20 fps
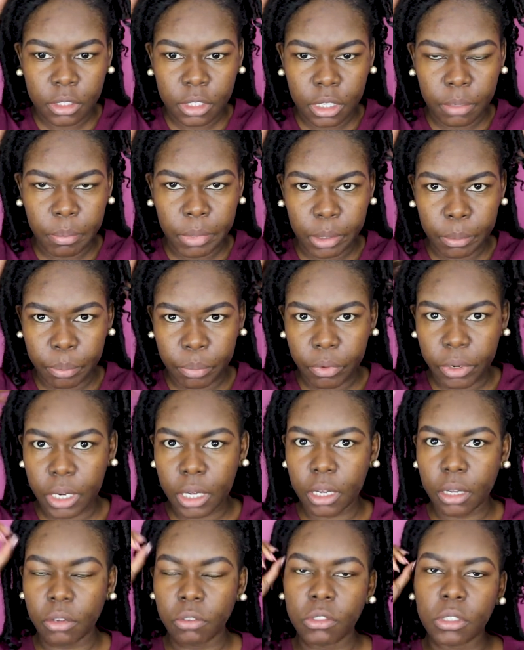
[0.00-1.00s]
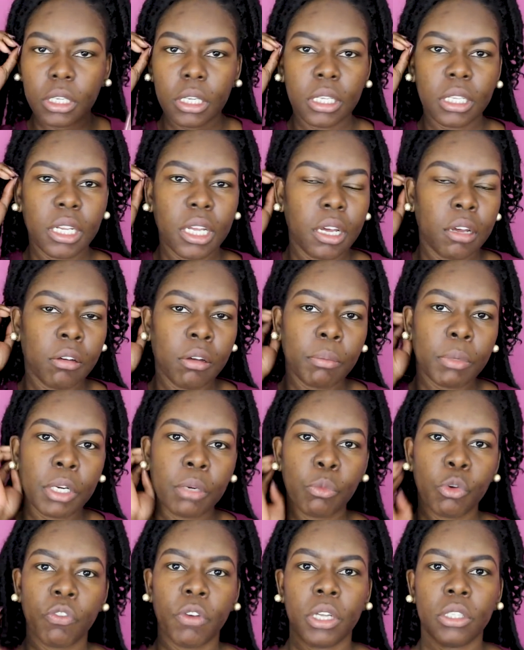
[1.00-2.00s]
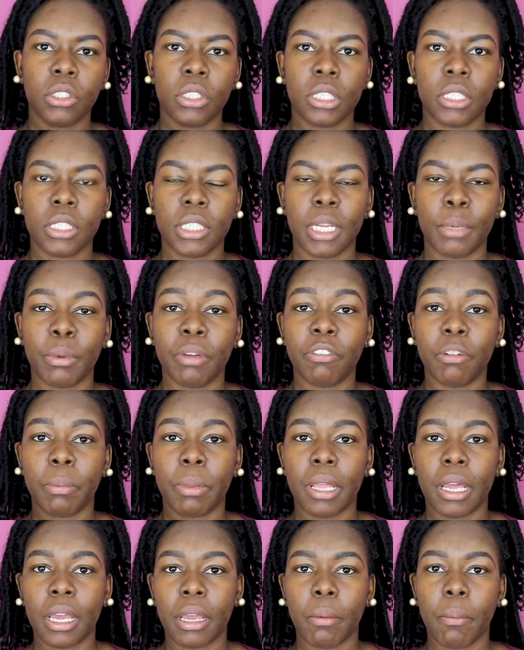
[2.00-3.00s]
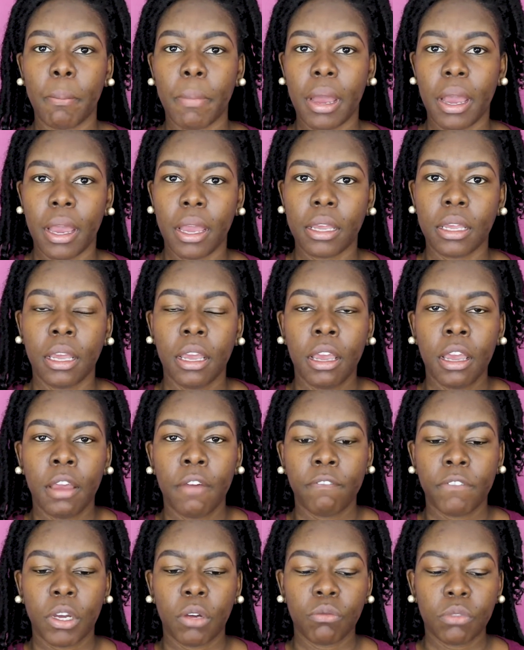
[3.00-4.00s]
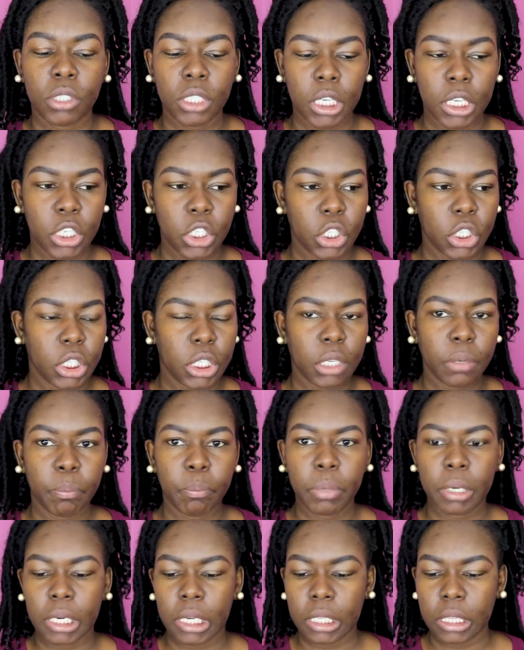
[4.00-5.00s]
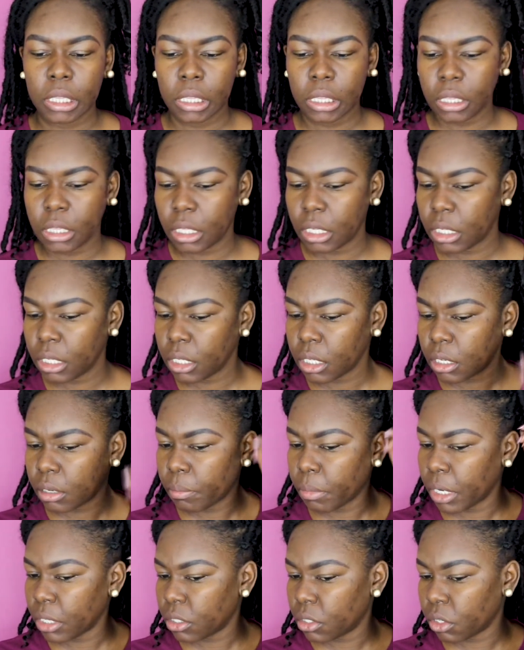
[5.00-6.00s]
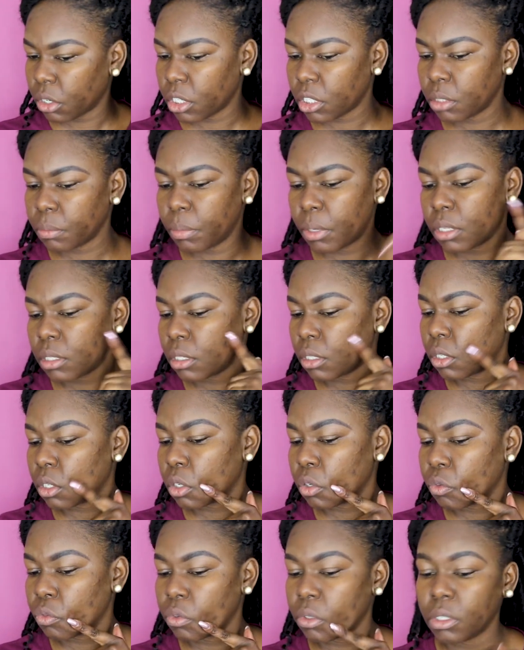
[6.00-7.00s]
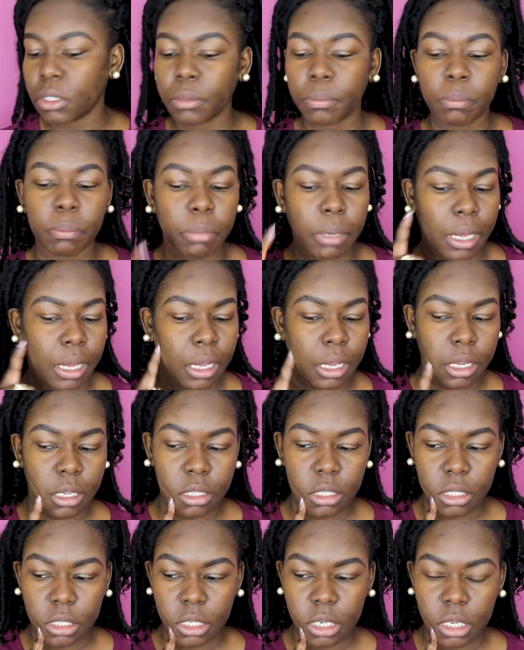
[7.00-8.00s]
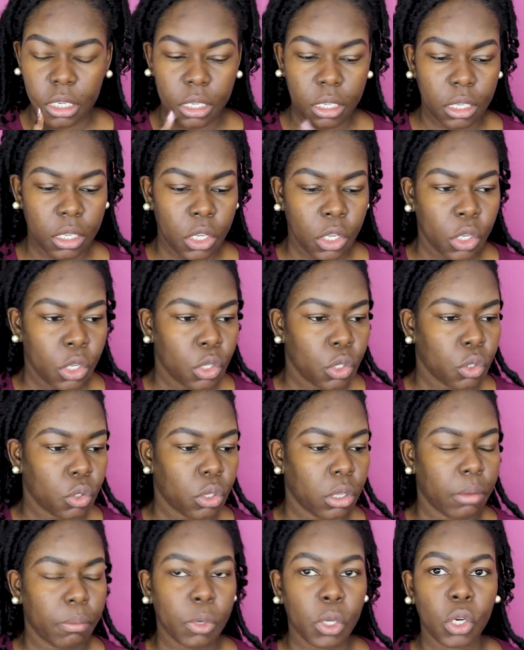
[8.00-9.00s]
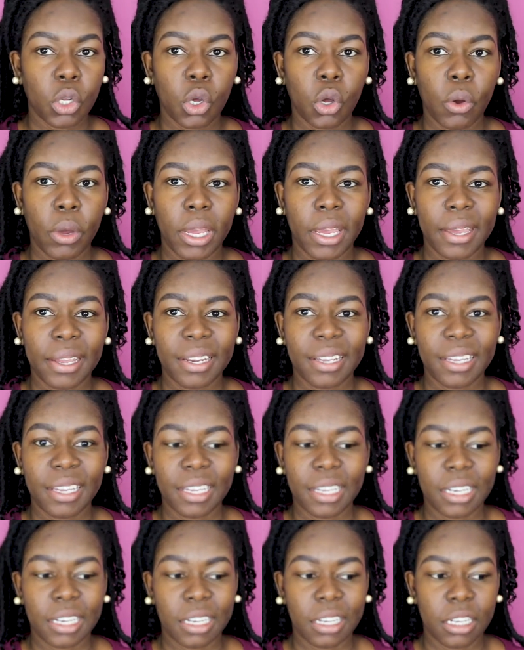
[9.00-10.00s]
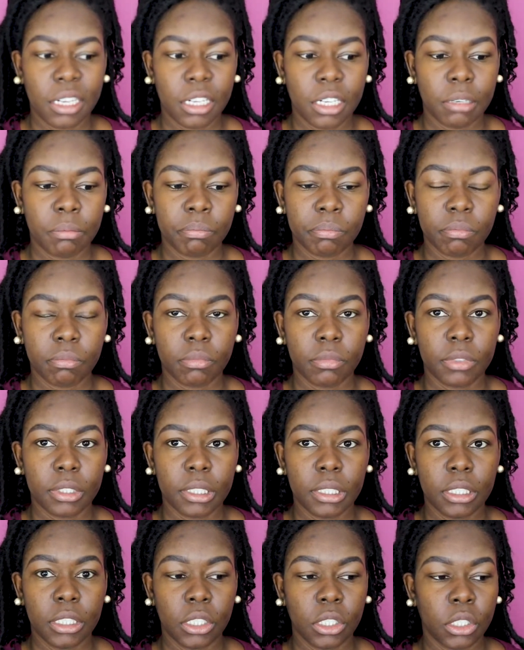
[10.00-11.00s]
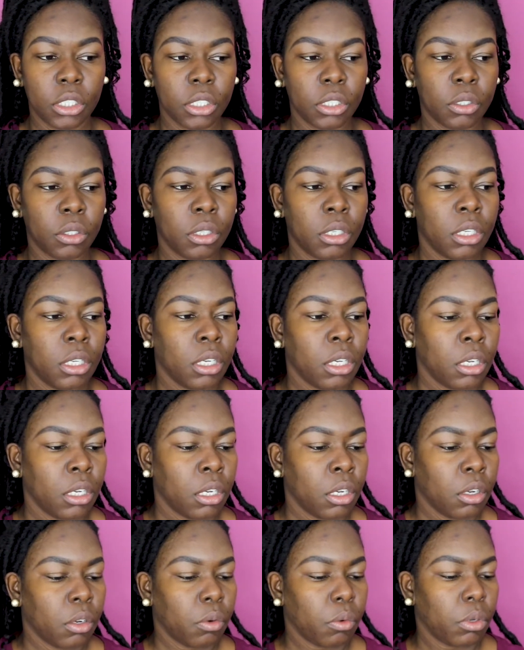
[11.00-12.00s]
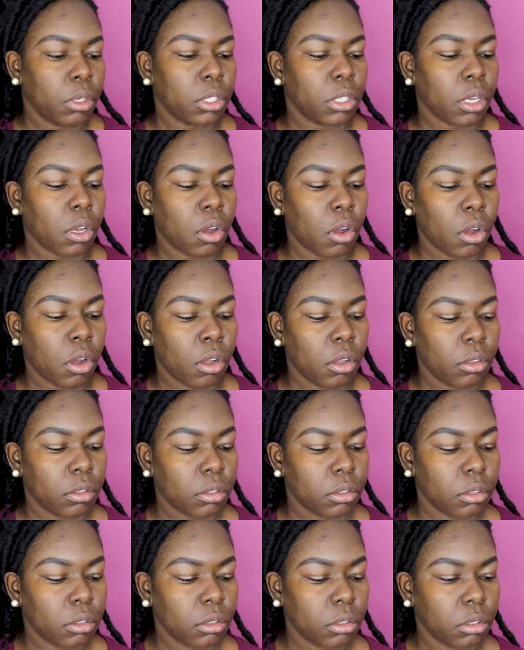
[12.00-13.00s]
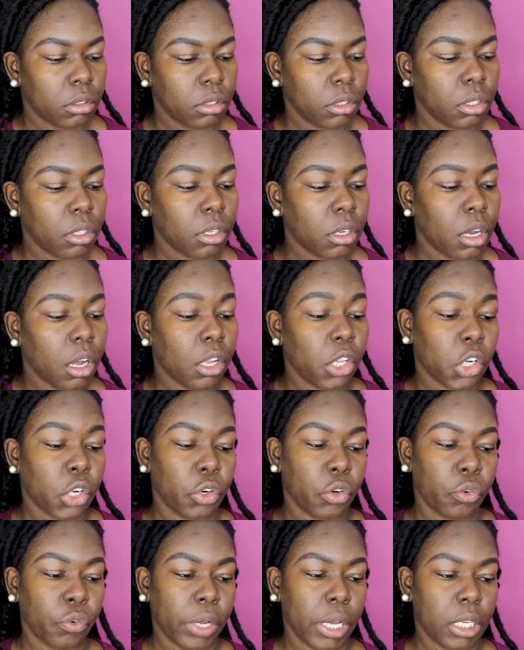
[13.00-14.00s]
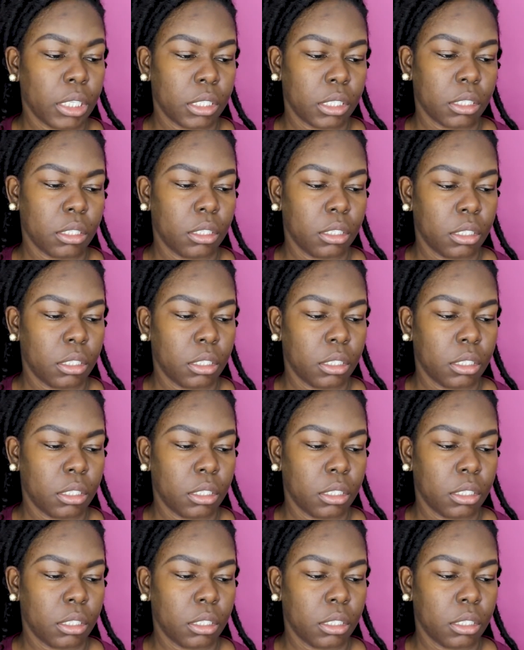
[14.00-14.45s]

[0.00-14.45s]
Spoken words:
did my brows, and now I'm gonna move on to the step of applying my foundation. But I think my dark spots are looking really bad today, so I'm gonna go ahead and what is it called, color correct.